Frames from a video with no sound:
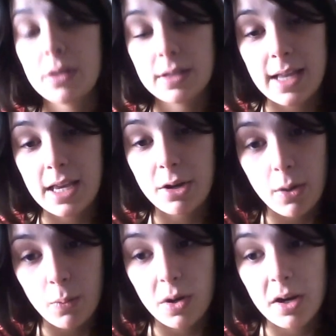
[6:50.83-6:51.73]
say you're
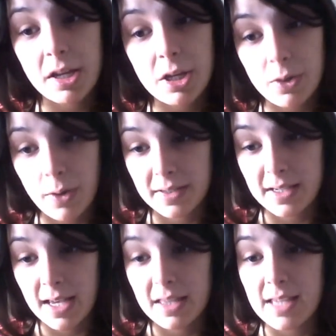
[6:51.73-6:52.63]
at work, you don't have to
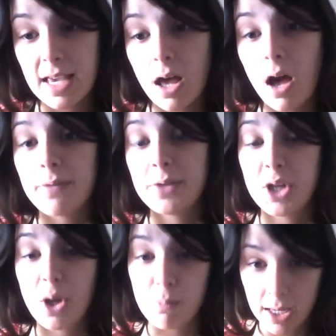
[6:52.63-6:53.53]
take the day off to
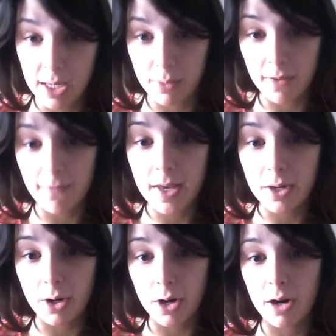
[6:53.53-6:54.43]
go meet with a
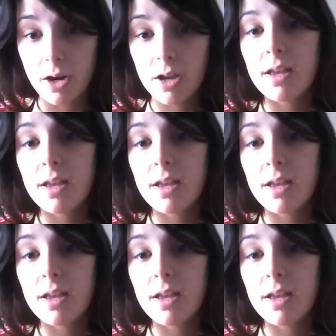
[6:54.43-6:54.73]
vendor